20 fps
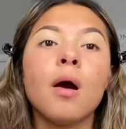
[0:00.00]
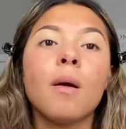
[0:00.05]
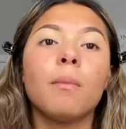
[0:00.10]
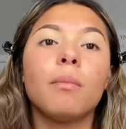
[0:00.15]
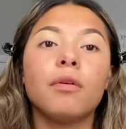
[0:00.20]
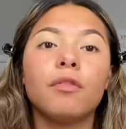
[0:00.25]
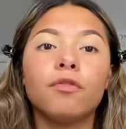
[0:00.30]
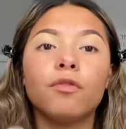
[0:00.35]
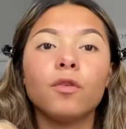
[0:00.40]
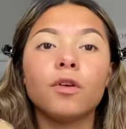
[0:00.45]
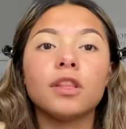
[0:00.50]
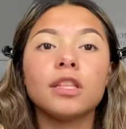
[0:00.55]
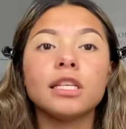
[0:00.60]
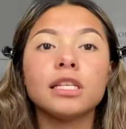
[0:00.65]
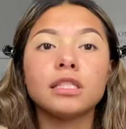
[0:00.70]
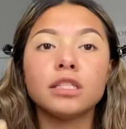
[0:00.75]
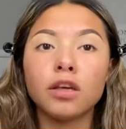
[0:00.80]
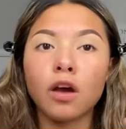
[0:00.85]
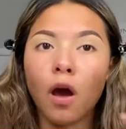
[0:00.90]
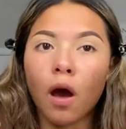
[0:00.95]
But for the
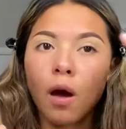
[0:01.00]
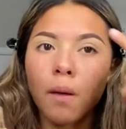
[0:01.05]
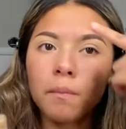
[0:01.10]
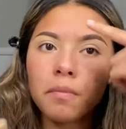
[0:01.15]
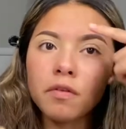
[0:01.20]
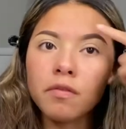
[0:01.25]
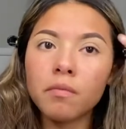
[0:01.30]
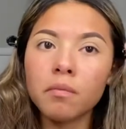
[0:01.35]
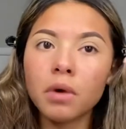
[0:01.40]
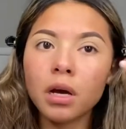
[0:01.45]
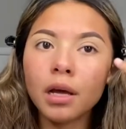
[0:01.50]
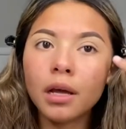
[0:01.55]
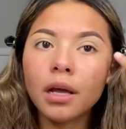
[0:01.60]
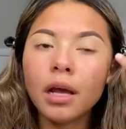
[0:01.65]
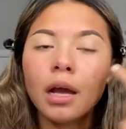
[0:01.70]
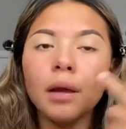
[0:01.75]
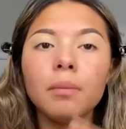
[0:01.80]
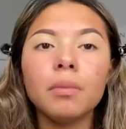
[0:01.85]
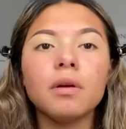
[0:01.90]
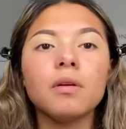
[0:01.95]
top of my
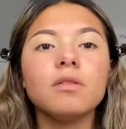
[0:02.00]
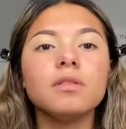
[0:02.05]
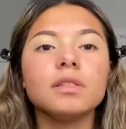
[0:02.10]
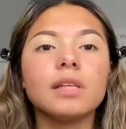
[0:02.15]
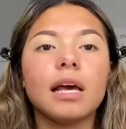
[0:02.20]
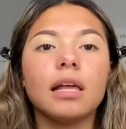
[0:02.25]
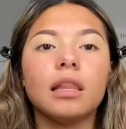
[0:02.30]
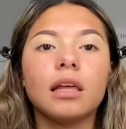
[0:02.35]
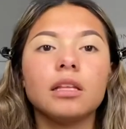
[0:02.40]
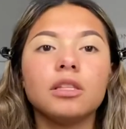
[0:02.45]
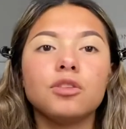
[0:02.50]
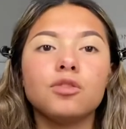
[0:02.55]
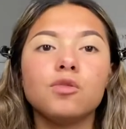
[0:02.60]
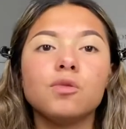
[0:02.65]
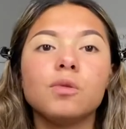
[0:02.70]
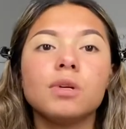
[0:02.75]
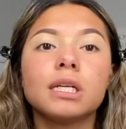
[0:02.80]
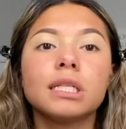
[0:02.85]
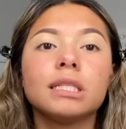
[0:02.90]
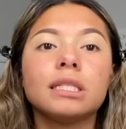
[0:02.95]
eyebrows, I like
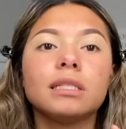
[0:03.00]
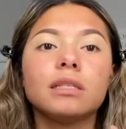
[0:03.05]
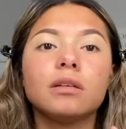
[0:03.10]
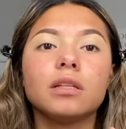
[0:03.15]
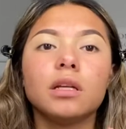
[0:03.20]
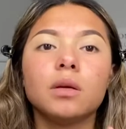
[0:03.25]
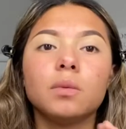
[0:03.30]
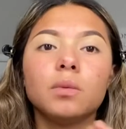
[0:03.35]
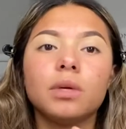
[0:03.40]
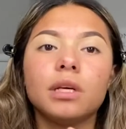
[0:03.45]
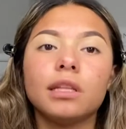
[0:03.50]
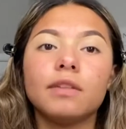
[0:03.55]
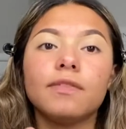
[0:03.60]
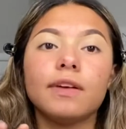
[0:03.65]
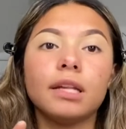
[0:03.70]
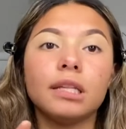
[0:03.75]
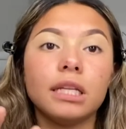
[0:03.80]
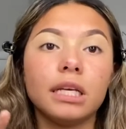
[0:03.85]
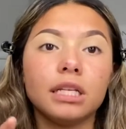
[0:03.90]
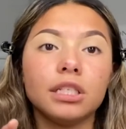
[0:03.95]
to conceal them with
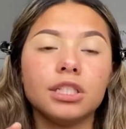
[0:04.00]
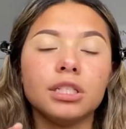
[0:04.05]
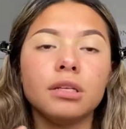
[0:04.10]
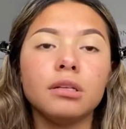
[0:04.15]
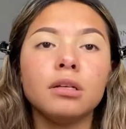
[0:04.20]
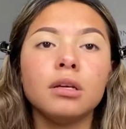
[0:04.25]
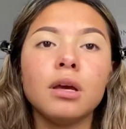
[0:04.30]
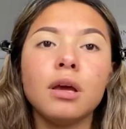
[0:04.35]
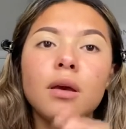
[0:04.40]
foundation